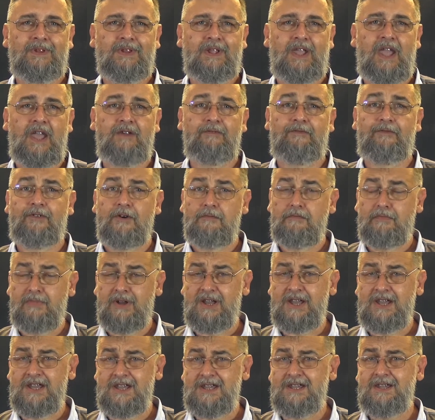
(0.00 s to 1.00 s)
And for
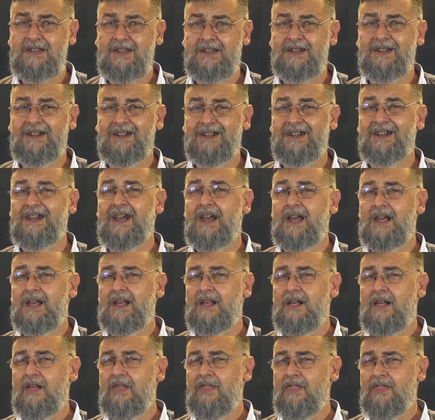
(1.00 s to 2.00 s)
me,
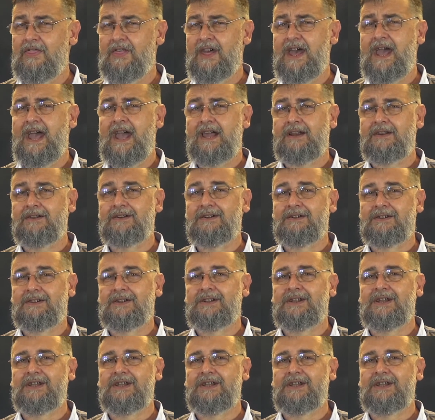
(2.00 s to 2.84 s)
that